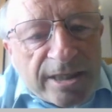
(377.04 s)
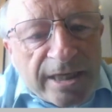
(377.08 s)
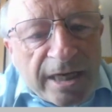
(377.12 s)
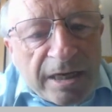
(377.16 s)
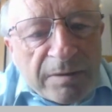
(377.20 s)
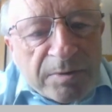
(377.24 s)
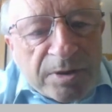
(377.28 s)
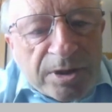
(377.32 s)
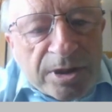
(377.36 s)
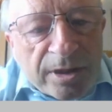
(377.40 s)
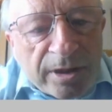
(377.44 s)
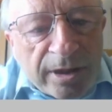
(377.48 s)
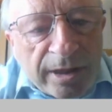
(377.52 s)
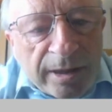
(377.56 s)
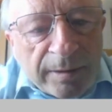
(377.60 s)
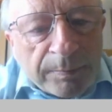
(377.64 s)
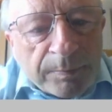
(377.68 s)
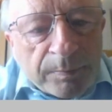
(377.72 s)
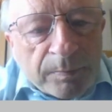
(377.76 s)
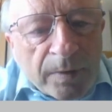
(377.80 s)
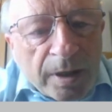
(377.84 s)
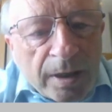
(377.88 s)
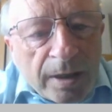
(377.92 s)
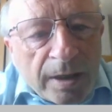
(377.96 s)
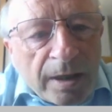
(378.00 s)
same time,
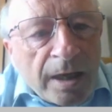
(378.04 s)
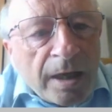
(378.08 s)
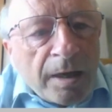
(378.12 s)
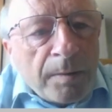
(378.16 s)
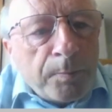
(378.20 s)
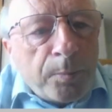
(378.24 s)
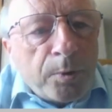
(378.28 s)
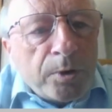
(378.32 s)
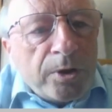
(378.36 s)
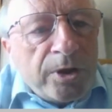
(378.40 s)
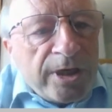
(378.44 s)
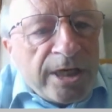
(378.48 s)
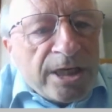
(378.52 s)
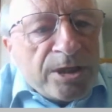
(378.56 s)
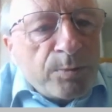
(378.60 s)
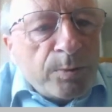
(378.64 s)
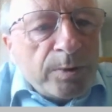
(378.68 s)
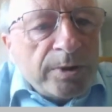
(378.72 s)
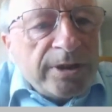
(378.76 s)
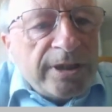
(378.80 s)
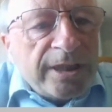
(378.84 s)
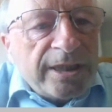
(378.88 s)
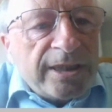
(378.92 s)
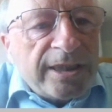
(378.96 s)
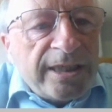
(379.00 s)
but it is
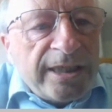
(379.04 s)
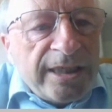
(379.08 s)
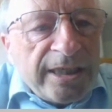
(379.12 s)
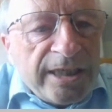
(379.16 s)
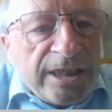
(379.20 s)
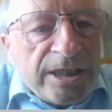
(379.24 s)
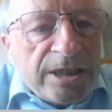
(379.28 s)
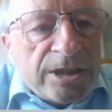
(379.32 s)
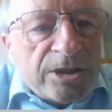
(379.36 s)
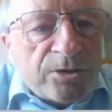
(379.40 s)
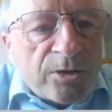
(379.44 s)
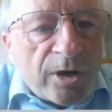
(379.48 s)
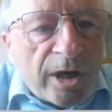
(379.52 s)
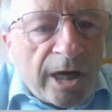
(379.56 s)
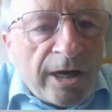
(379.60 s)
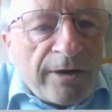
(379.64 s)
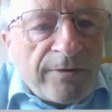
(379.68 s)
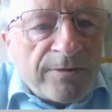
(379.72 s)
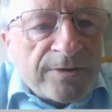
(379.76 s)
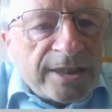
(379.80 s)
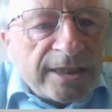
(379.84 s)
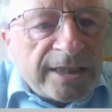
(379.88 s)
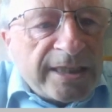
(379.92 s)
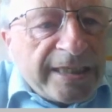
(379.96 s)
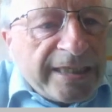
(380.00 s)
one of the key
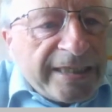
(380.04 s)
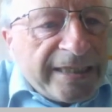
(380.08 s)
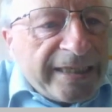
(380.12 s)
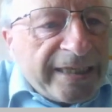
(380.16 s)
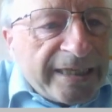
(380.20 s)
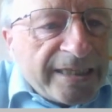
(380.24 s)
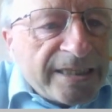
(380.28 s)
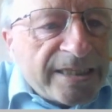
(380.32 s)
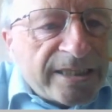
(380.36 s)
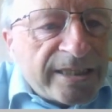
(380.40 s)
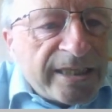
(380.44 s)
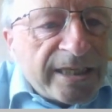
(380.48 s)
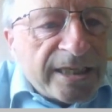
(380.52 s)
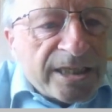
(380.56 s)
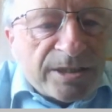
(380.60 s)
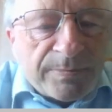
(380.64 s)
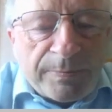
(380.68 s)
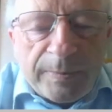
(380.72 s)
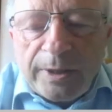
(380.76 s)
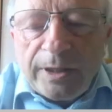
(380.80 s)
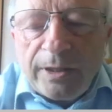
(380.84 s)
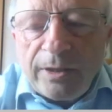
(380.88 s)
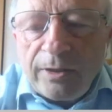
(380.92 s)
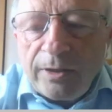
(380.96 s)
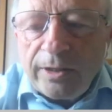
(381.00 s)
drivers and key instincts
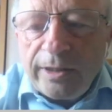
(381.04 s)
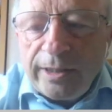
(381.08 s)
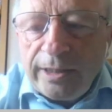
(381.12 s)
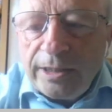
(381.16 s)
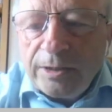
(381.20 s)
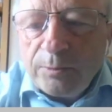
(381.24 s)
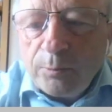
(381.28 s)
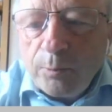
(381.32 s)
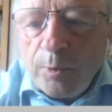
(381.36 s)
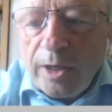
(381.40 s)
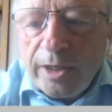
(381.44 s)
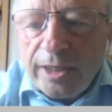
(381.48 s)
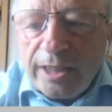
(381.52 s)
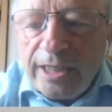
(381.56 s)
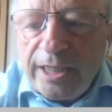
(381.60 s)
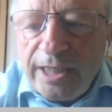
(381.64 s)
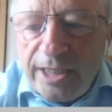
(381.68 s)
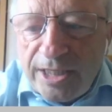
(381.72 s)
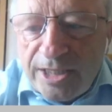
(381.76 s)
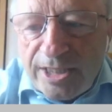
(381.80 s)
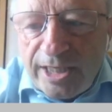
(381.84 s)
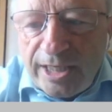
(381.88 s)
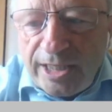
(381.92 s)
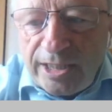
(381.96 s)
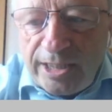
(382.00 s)
behind what
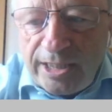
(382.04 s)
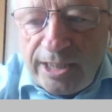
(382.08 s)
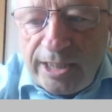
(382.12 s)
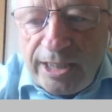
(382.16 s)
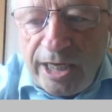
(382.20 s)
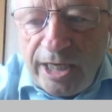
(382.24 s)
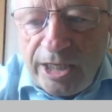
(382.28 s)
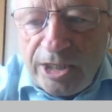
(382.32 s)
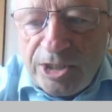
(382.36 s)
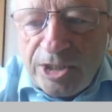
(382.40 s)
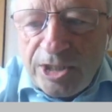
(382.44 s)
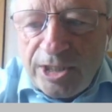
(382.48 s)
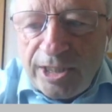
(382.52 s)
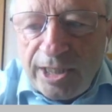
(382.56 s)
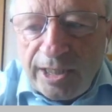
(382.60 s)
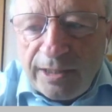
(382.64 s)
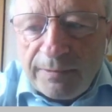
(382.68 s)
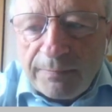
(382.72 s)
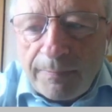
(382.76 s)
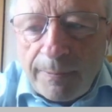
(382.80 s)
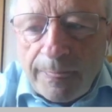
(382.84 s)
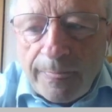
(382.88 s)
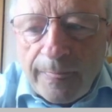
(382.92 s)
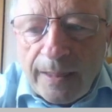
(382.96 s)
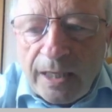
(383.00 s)
is ADHD.
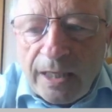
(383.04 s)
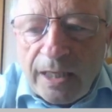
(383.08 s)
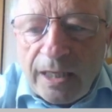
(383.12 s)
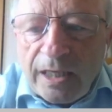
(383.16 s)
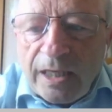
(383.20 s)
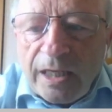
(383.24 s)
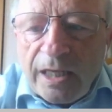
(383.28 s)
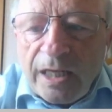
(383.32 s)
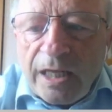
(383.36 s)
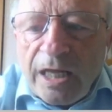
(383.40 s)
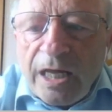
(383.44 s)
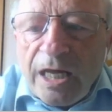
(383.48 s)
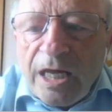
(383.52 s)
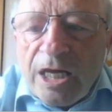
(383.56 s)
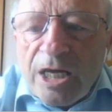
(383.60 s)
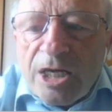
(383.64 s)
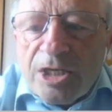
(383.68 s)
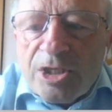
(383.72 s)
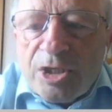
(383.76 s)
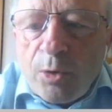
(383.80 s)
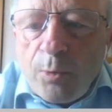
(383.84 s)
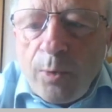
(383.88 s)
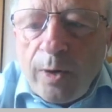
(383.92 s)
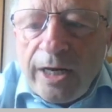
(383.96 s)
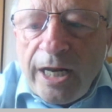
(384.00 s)

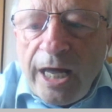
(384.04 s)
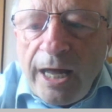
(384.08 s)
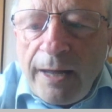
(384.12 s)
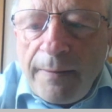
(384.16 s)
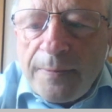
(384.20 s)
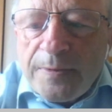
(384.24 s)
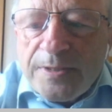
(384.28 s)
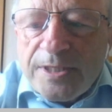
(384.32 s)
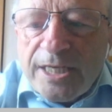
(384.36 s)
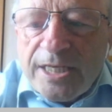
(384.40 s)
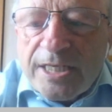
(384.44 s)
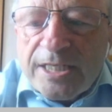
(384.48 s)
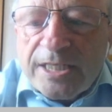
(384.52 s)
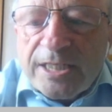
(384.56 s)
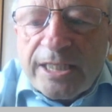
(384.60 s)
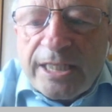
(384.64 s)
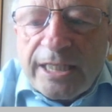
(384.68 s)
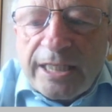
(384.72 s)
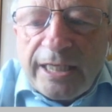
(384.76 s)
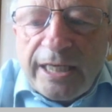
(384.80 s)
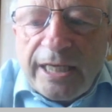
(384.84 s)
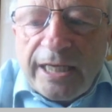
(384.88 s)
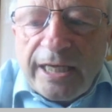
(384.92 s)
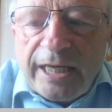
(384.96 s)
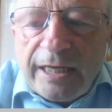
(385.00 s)
So what happens is
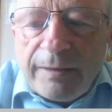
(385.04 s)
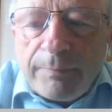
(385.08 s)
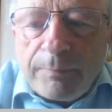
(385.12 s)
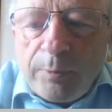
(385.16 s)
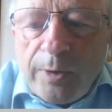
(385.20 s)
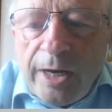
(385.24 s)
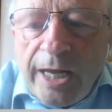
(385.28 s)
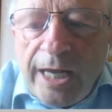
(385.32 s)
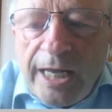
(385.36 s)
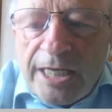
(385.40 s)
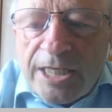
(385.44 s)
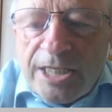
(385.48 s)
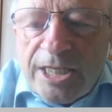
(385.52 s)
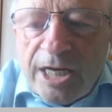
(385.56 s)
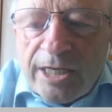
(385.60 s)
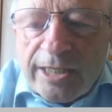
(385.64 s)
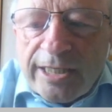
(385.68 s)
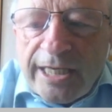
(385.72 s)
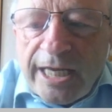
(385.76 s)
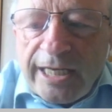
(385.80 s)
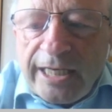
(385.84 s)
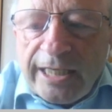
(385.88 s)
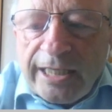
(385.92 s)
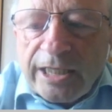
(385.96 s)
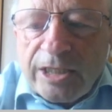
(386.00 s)
the brain is
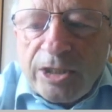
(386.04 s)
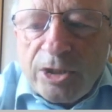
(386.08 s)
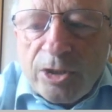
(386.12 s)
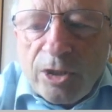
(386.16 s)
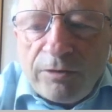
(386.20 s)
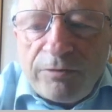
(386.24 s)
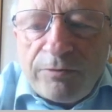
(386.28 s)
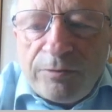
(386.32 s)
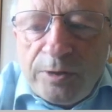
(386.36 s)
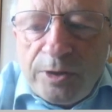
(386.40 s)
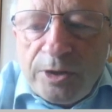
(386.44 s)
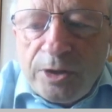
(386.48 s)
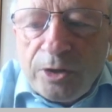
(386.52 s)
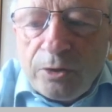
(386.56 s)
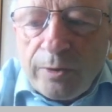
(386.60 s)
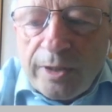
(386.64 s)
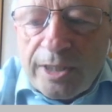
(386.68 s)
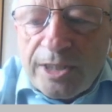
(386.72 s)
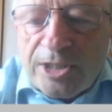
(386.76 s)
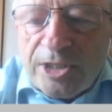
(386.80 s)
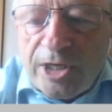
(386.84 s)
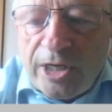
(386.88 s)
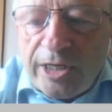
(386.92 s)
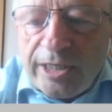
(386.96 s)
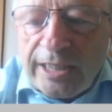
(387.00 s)
not getting enough new
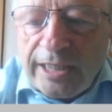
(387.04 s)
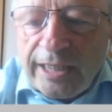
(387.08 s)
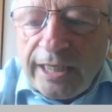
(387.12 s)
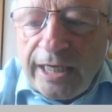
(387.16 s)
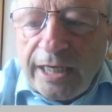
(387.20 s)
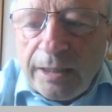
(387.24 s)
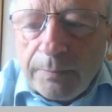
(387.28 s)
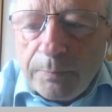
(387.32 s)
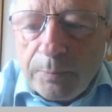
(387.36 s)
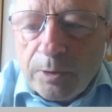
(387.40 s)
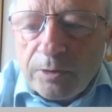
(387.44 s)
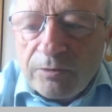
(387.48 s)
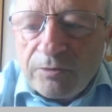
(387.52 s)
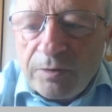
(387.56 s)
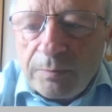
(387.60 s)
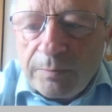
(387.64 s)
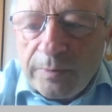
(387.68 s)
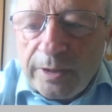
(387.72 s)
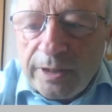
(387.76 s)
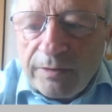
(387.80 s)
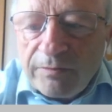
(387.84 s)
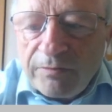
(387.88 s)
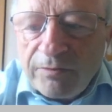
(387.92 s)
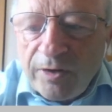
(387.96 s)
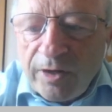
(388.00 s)
exciting input
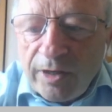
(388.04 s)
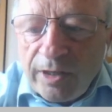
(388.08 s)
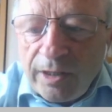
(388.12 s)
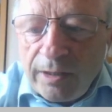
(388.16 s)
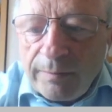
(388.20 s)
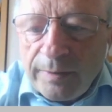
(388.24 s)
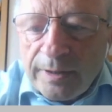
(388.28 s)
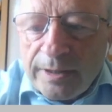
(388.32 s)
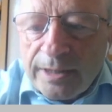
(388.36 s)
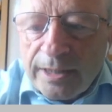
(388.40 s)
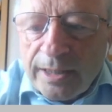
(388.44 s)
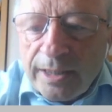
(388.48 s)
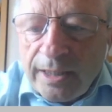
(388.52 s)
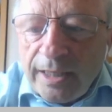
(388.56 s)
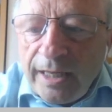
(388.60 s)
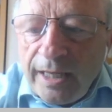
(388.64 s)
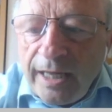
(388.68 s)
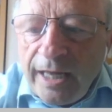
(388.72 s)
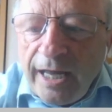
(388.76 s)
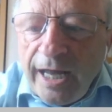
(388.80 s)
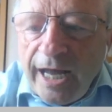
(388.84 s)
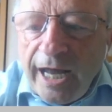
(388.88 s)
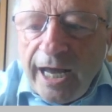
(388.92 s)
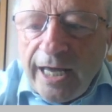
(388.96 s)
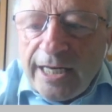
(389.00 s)
from the environment,
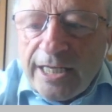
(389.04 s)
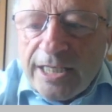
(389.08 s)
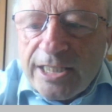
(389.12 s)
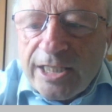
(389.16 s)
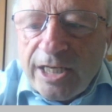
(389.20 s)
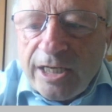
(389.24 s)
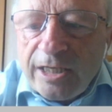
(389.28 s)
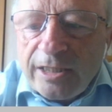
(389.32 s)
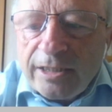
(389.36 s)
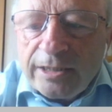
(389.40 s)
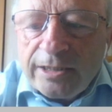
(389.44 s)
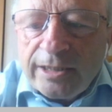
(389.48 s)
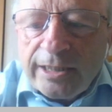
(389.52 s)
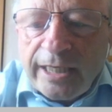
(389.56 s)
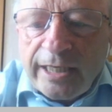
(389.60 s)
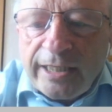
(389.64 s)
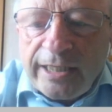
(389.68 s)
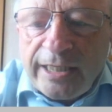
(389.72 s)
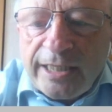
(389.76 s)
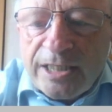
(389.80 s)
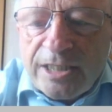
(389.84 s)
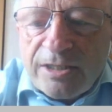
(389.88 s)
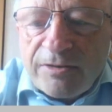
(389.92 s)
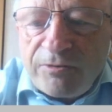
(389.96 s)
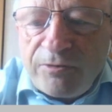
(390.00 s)
and it's not
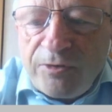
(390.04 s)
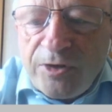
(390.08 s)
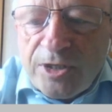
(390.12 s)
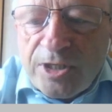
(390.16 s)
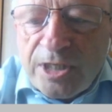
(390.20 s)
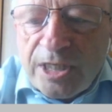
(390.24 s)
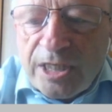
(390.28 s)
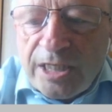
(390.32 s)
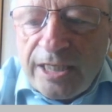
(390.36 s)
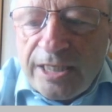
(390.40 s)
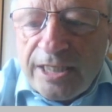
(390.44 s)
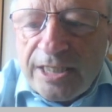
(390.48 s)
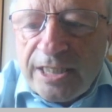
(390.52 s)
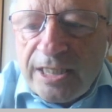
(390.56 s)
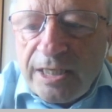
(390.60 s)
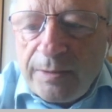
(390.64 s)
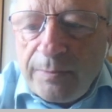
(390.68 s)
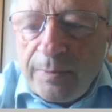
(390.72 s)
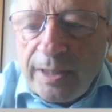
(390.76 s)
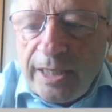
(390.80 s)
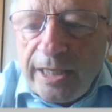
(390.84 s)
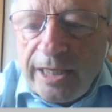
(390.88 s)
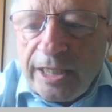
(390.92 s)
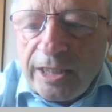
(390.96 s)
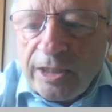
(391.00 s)
getting sufficiently
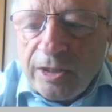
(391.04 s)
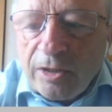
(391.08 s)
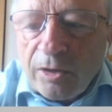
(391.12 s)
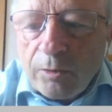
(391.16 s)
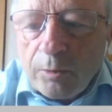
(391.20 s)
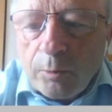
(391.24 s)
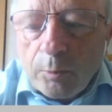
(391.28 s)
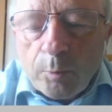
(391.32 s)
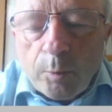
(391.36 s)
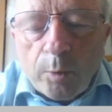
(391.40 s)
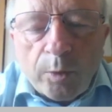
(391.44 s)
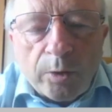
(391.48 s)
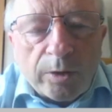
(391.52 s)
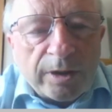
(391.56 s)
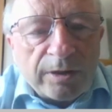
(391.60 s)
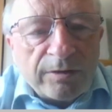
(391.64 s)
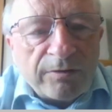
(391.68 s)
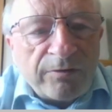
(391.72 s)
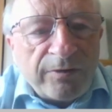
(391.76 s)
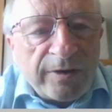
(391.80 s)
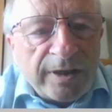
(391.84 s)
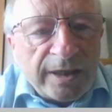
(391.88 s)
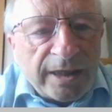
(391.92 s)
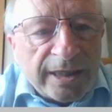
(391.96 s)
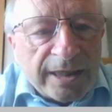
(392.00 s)
stimulating or
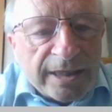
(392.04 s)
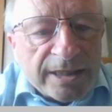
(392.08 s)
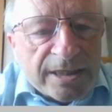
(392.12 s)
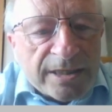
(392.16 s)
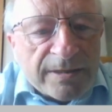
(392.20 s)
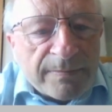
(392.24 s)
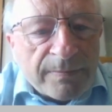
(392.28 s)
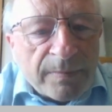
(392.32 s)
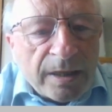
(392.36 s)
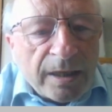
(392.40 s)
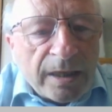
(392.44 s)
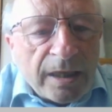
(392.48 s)
rewarding feelings.